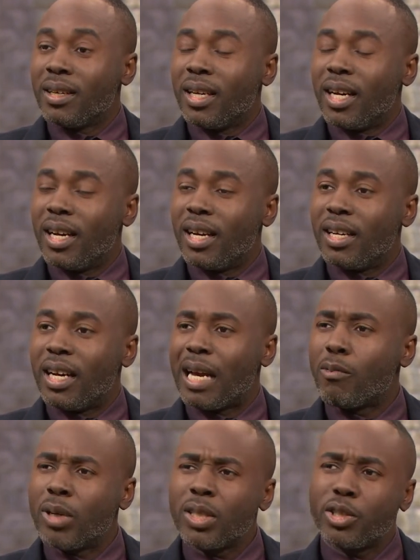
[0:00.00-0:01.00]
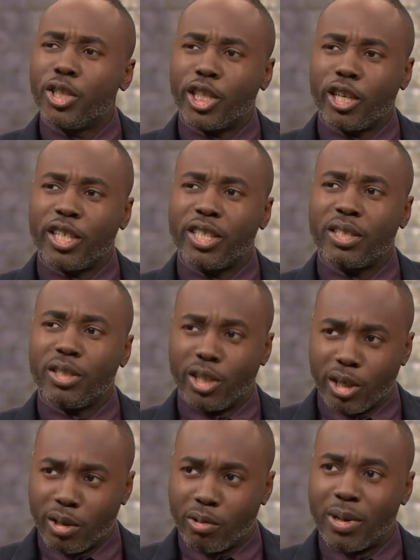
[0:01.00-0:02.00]
Uh, I went to church,
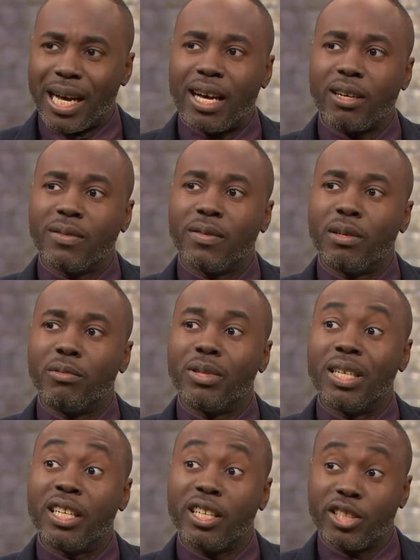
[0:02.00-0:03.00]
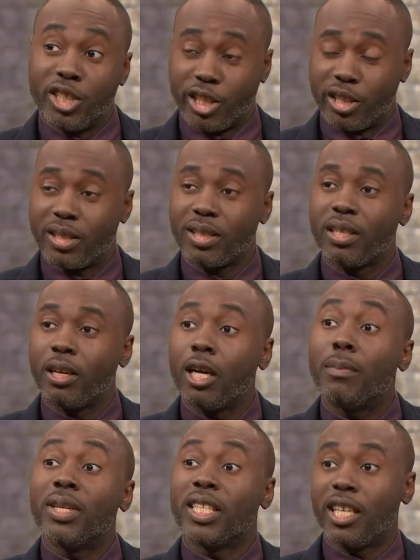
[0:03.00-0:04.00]
though, out of a religious
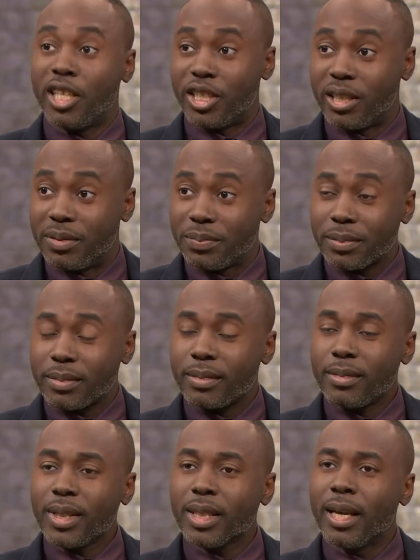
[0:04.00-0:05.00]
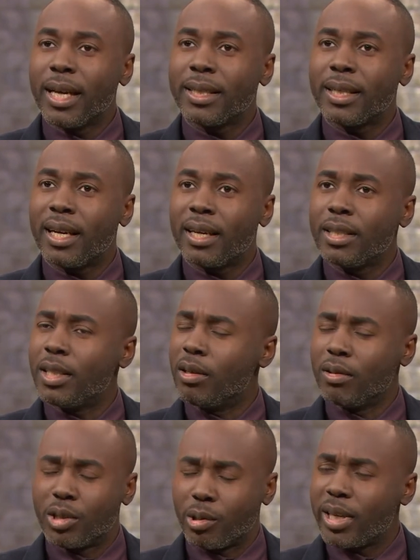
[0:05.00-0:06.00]
obligation. And, uh, you know,
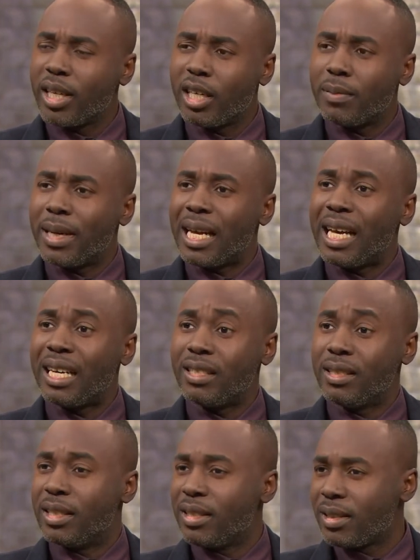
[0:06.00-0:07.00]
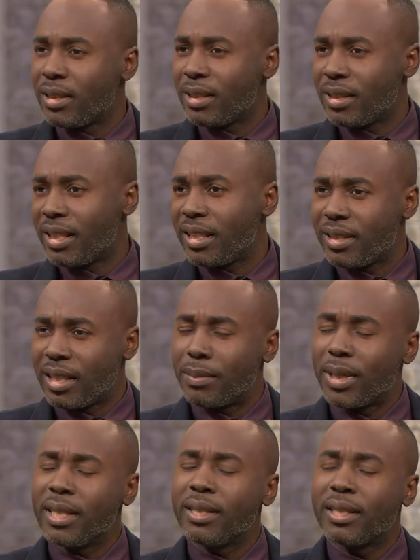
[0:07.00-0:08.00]
growing up, I had just six
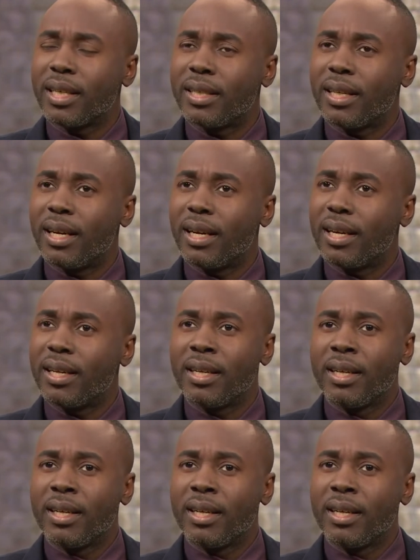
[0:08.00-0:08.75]
siblings, and uh,